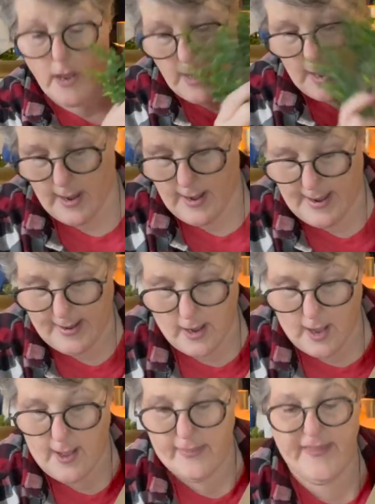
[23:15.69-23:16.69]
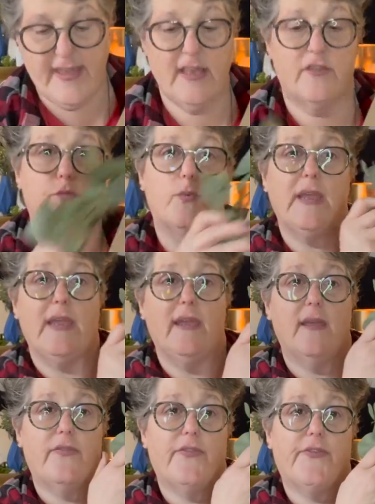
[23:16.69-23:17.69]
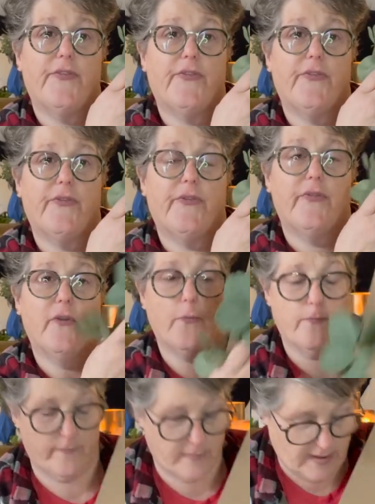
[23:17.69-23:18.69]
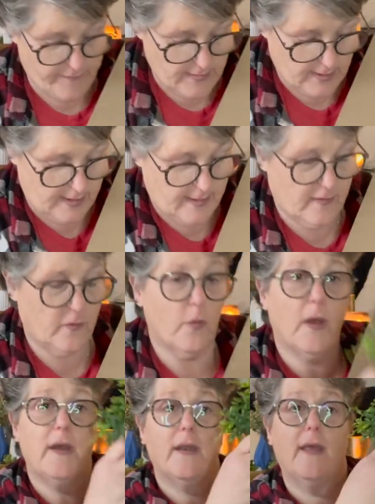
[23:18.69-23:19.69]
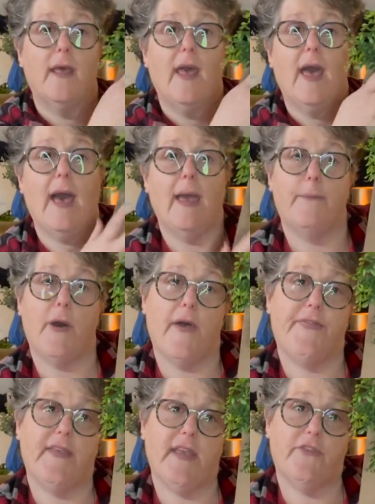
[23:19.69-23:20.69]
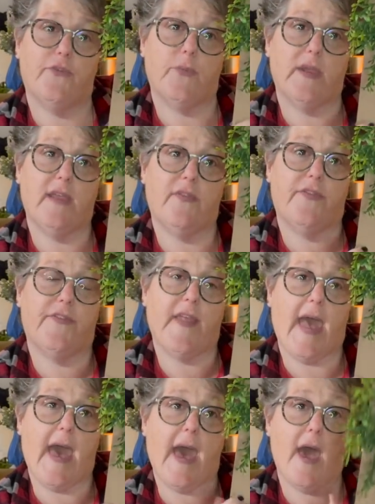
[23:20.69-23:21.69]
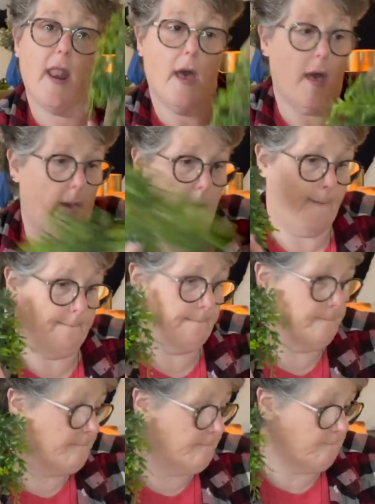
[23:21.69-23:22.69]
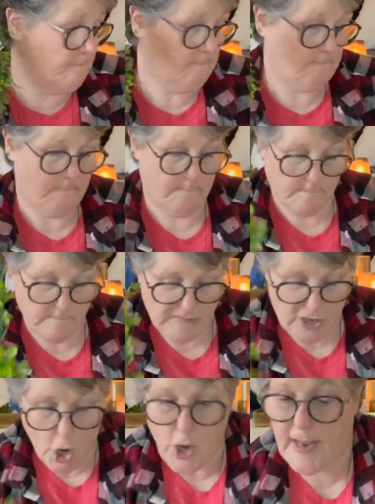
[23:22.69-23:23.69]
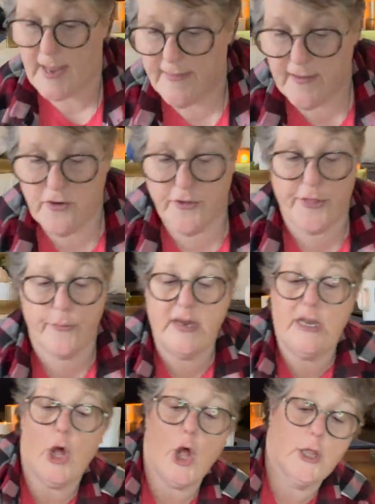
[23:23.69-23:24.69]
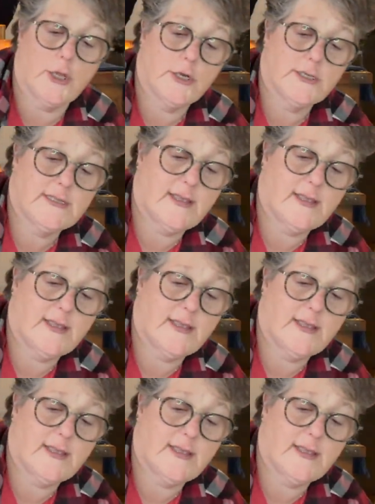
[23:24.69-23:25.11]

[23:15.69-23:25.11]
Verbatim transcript: And I got these wreaths, no, definitely this one. I bought these wreaths at um, Target. These are $3.